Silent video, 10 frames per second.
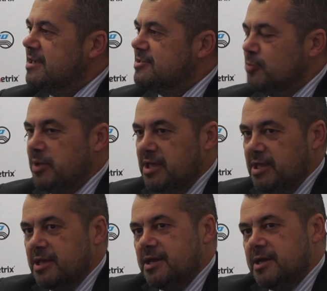to
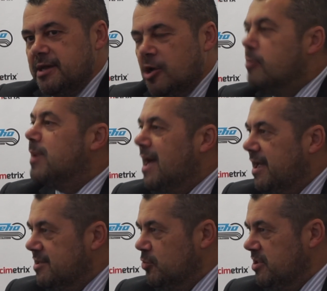be
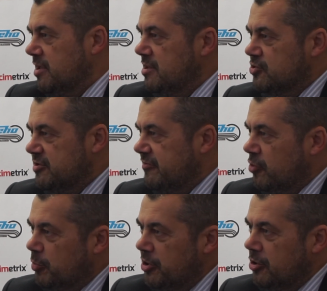compliant with the Industry
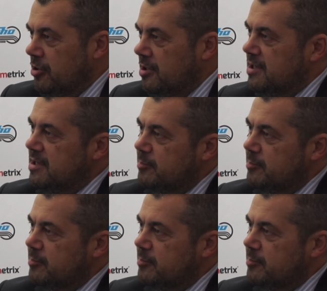4.0